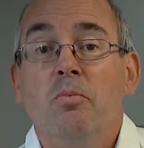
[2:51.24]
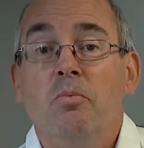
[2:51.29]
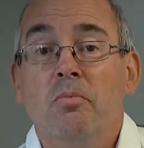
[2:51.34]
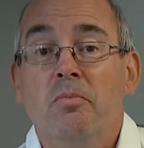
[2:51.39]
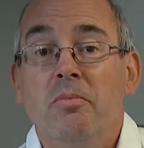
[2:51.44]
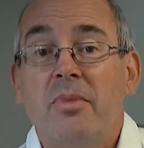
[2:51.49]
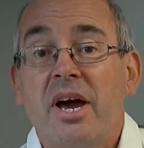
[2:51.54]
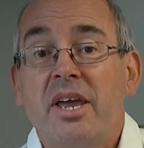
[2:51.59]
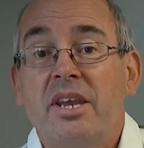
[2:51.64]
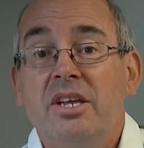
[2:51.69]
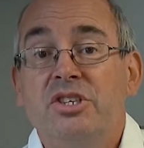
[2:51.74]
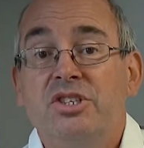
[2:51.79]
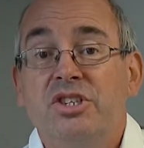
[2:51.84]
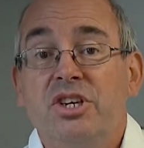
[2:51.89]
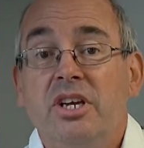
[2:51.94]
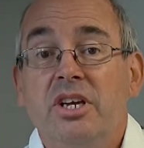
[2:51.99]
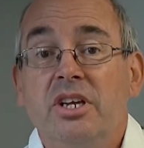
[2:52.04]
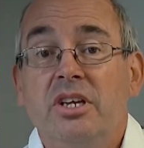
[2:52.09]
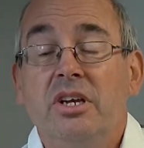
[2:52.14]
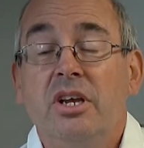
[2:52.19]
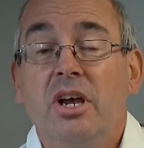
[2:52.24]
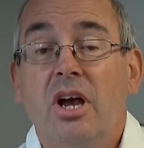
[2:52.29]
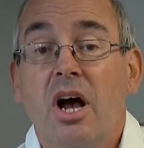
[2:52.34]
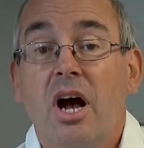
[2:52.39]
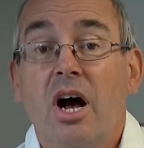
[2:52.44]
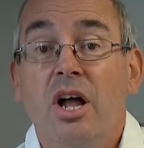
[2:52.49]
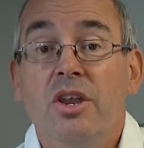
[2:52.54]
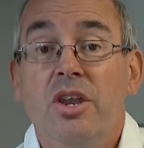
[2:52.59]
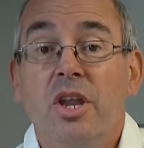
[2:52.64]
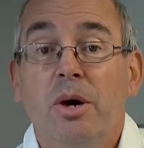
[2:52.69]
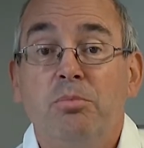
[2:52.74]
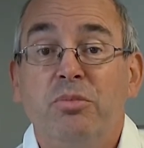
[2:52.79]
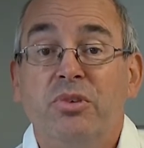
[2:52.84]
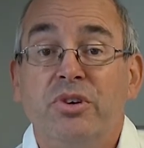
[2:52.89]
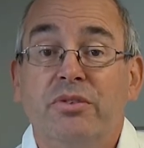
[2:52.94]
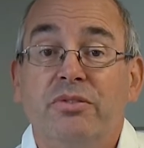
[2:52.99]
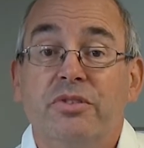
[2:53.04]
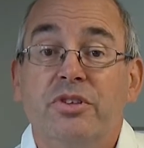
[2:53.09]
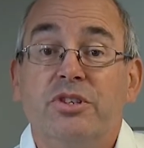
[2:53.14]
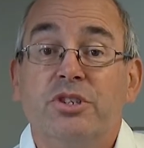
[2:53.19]
managing a number
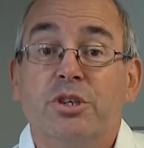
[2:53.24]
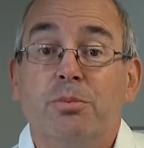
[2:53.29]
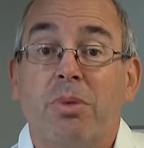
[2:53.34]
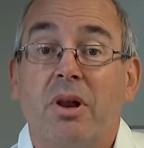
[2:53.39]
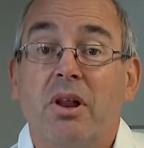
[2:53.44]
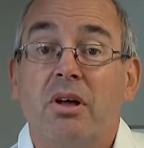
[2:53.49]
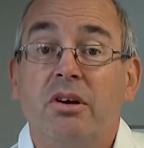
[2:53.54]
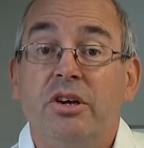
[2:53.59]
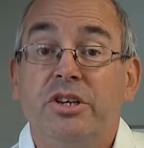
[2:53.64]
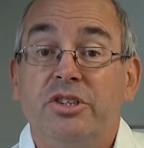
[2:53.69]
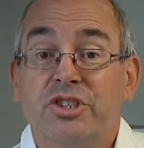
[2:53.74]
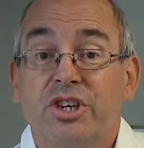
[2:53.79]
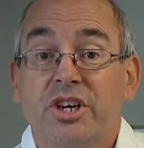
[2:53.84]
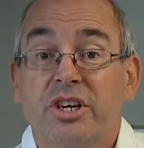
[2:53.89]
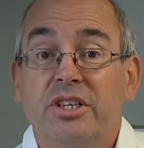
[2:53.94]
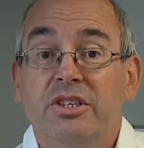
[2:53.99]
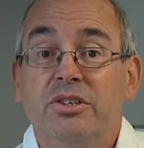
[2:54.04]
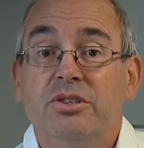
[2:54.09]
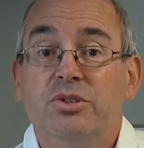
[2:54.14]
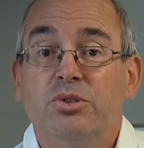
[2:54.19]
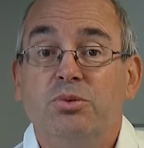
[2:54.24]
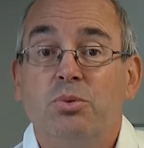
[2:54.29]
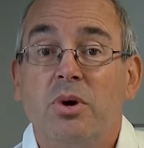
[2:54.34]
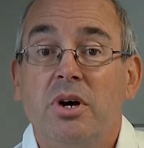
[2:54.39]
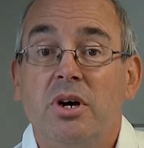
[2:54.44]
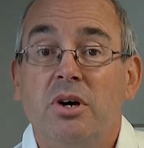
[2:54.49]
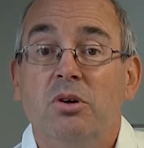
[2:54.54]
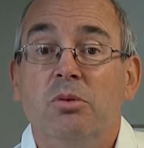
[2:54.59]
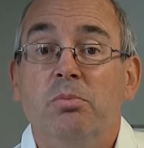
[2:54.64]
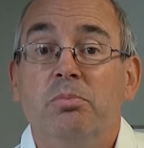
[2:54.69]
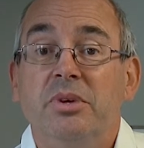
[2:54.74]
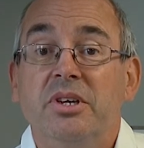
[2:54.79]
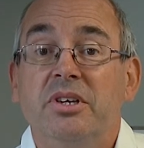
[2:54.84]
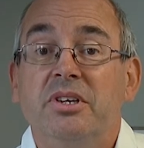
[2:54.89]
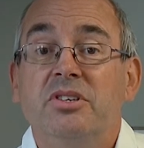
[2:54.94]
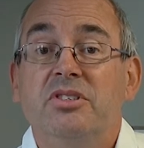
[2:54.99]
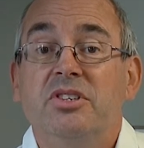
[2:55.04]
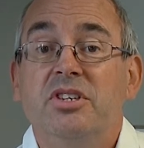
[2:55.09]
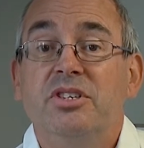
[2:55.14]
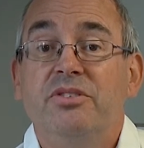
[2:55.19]
of the supply chain as well
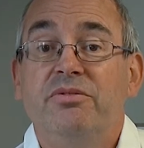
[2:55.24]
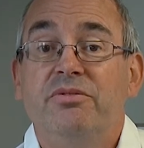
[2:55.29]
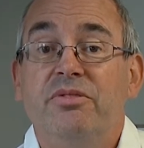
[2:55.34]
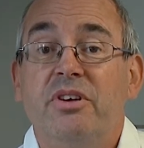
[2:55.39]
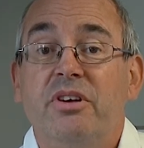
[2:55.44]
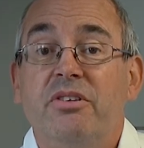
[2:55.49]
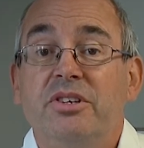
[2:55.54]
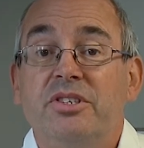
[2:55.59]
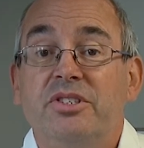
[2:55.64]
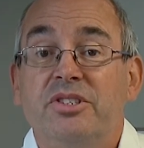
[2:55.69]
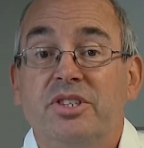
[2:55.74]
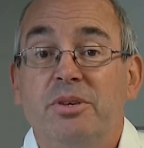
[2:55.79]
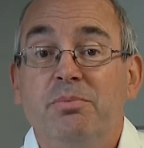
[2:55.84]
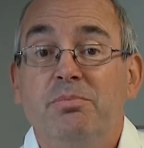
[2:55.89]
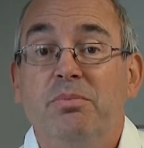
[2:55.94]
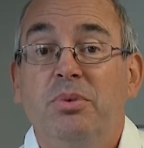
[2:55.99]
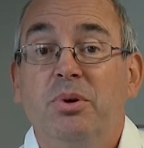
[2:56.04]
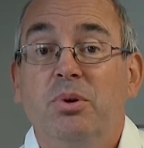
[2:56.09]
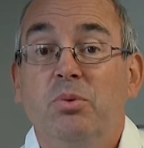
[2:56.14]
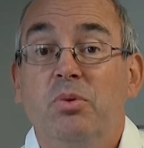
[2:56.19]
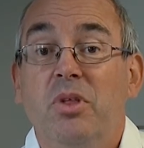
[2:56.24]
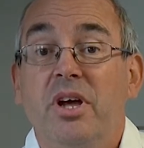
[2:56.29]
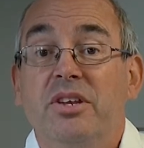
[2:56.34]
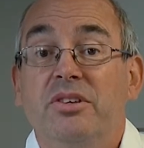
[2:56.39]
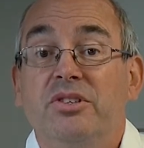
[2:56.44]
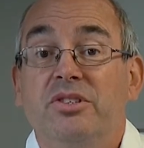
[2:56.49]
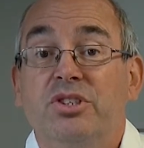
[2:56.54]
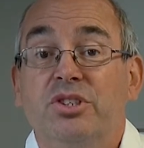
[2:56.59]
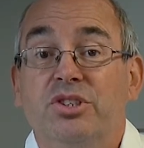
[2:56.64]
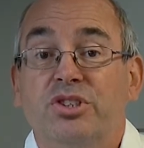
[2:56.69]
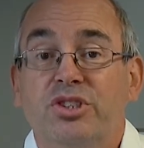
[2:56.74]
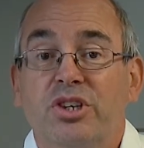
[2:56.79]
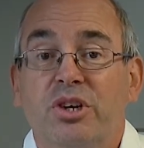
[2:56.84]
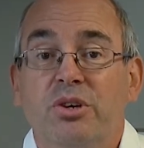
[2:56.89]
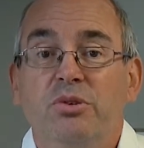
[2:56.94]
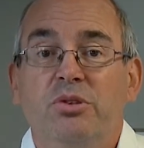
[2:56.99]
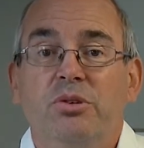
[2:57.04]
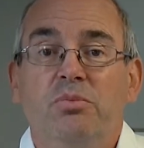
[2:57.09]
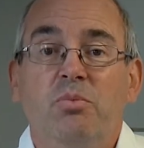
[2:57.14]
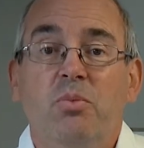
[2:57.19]
because it is very simple then to
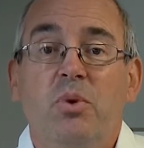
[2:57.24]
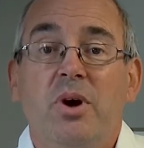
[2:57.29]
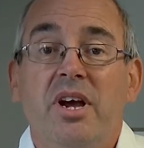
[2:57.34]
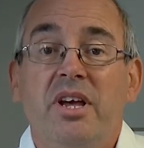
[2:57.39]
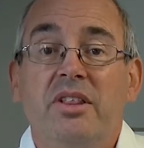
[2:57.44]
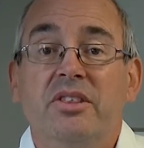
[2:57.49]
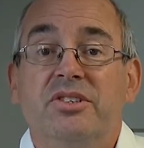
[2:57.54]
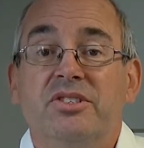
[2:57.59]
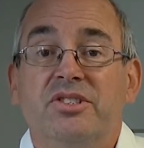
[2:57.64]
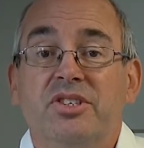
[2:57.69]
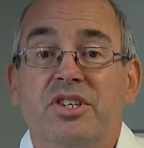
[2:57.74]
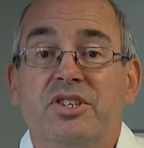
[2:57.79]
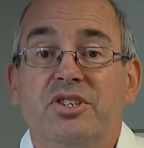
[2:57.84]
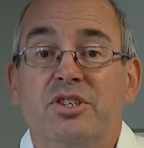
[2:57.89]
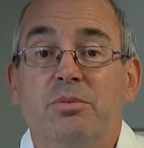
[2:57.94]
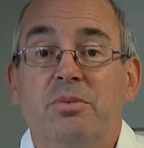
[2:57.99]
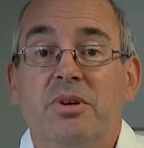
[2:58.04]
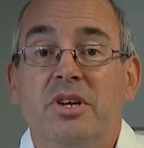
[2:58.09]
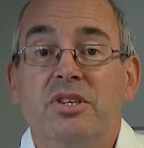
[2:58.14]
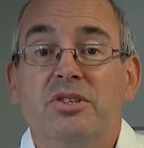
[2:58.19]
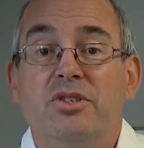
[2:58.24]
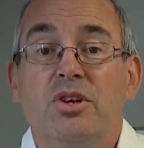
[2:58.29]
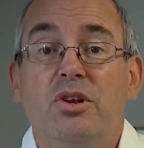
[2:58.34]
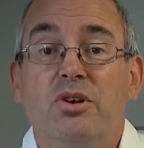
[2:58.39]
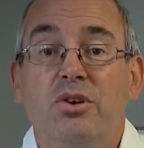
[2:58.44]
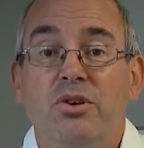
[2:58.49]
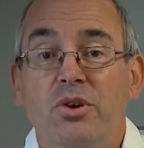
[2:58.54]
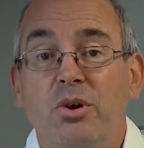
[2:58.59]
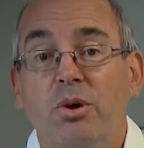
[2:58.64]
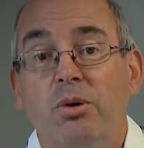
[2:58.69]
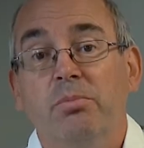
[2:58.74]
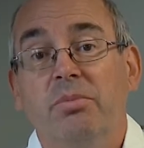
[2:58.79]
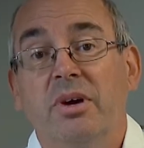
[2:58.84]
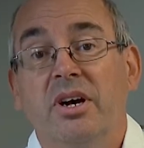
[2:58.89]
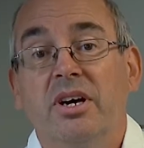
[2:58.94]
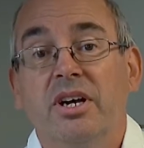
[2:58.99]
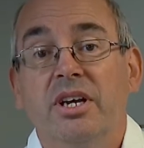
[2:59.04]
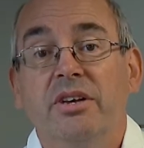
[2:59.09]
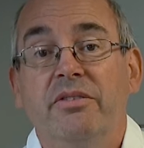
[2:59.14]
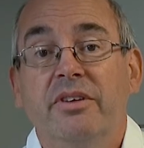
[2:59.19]
show them where the system is not
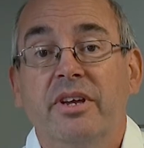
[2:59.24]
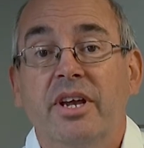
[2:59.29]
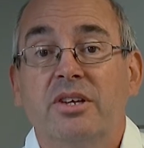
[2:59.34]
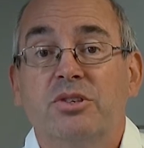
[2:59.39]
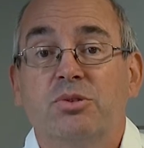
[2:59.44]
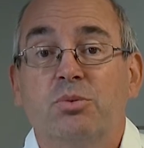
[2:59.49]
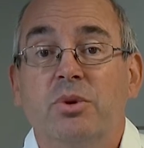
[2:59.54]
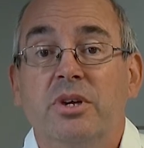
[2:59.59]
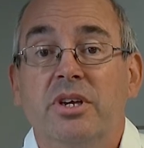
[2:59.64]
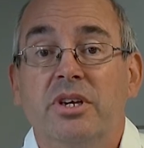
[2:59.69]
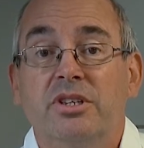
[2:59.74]
behaving as we